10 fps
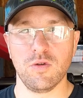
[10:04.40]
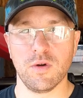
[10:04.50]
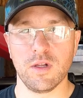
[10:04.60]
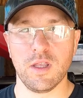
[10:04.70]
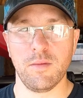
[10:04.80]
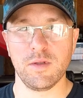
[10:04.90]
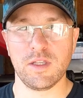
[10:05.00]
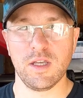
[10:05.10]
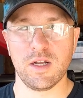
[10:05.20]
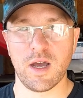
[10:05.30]

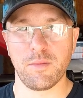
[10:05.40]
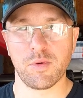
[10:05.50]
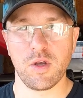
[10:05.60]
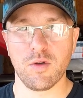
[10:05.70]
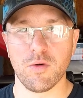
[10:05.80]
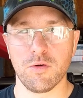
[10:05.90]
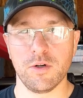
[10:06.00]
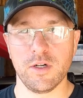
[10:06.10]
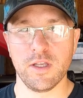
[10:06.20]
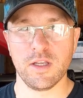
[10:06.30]
Unlimited. I
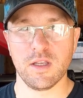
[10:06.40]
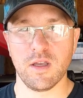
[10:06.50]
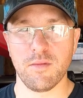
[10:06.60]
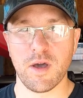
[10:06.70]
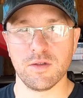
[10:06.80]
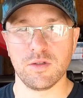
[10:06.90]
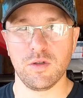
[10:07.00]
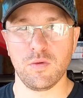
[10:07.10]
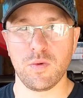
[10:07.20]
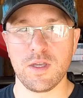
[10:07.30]
pre-ordered it about
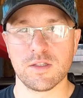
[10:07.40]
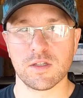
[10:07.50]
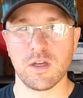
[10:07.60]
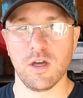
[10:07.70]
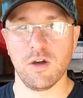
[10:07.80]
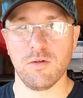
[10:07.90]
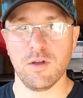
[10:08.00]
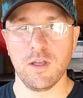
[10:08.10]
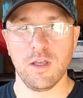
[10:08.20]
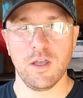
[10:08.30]
2 weeks ago.
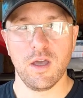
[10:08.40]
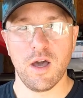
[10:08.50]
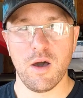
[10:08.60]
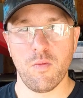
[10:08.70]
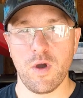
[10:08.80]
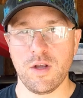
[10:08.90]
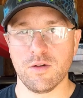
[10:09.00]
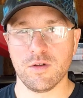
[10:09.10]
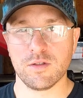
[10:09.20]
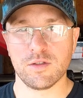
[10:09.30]
I'm waiting
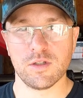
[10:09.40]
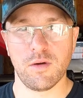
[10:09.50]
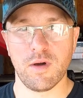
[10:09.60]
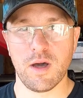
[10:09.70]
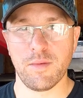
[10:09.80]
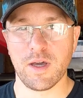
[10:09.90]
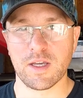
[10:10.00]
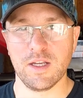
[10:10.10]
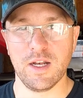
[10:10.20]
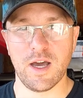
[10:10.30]
on it to show up. I
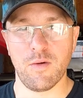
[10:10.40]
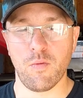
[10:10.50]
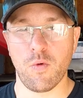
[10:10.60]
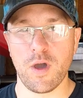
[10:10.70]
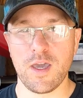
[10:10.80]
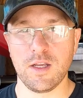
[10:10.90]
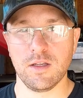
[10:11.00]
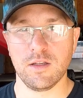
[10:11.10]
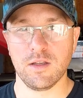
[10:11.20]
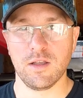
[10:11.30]
cannot wait.
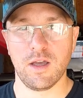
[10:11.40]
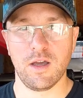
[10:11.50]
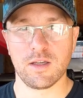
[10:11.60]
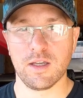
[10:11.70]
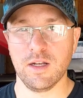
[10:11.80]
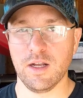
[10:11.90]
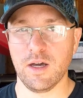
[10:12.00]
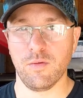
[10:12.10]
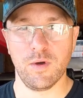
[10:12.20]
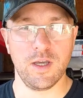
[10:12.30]
This
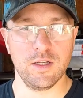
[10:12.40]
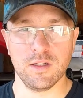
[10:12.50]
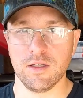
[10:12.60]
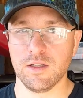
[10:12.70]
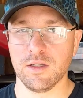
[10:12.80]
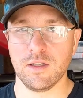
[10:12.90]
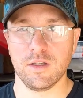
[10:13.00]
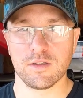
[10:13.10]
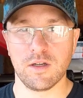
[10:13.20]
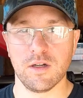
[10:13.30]

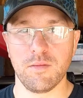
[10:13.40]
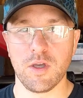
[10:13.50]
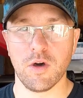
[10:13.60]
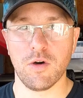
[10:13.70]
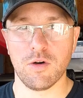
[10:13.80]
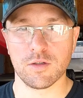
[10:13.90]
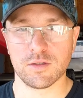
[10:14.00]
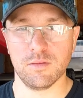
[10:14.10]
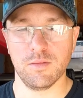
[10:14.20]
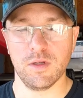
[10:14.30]
is going to be awesome.